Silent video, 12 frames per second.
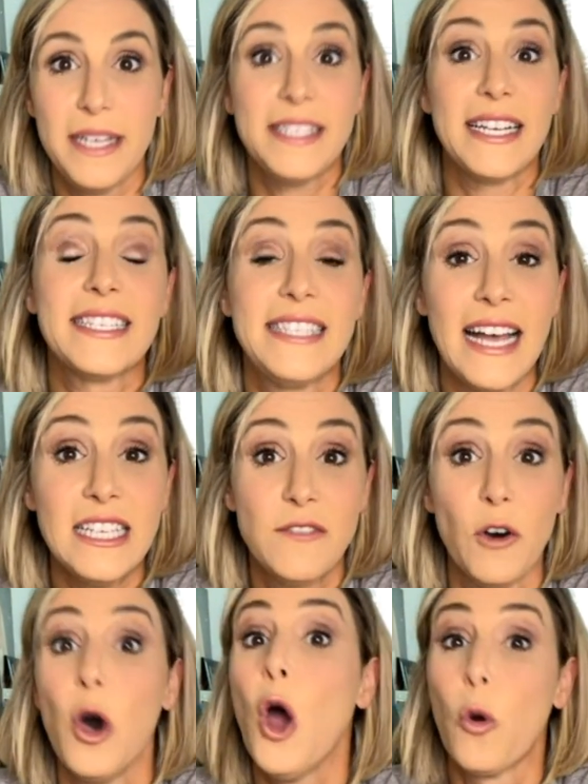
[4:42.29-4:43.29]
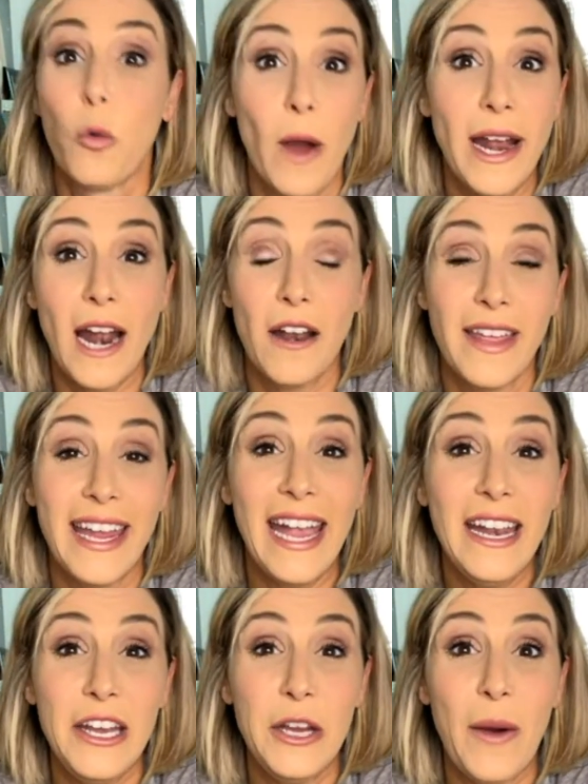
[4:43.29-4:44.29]
successful right out of the
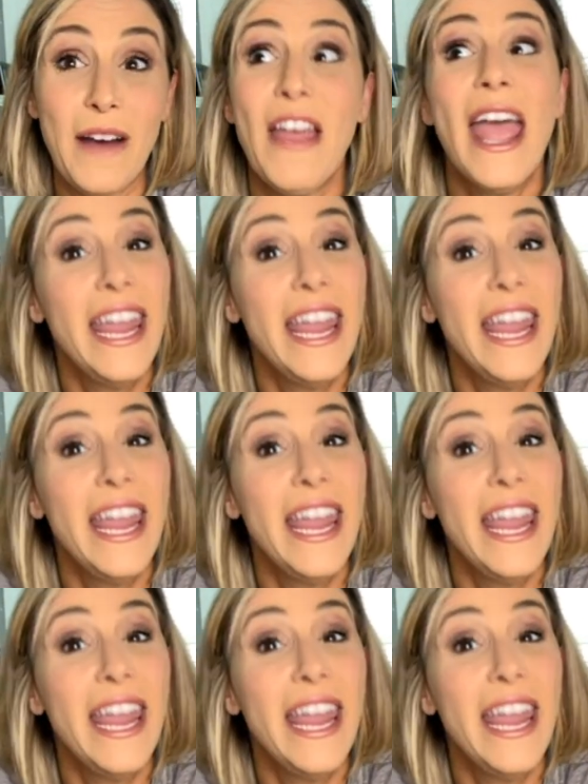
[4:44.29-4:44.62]
gate at UF.